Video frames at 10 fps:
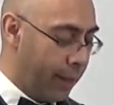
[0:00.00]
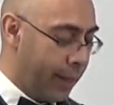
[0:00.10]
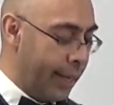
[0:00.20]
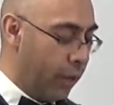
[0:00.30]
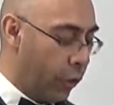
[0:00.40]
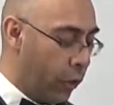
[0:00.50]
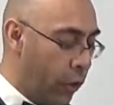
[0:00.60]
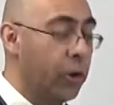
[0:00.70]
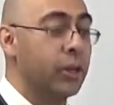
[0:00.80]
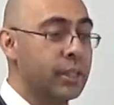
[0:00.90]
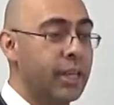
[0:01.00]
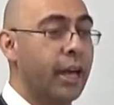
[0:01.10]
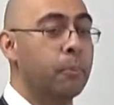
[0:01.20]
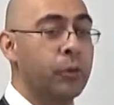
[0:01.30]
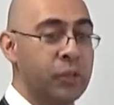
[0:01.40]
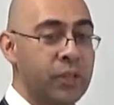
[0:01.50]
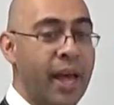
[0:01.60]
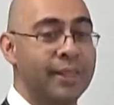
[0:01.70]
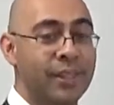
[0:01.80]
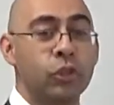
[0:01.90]
He earned
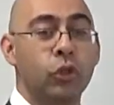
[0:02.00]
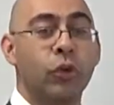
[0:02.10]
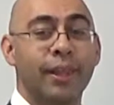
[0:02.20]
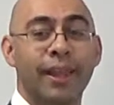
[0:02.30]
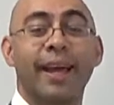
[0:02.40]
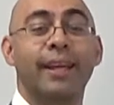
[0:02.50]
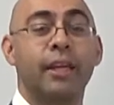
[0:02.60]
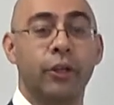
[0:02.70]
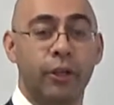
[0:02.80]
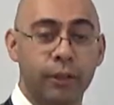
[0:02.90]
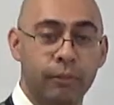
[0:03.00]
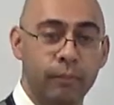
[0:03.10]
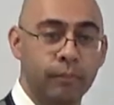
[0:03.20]
10% during that year.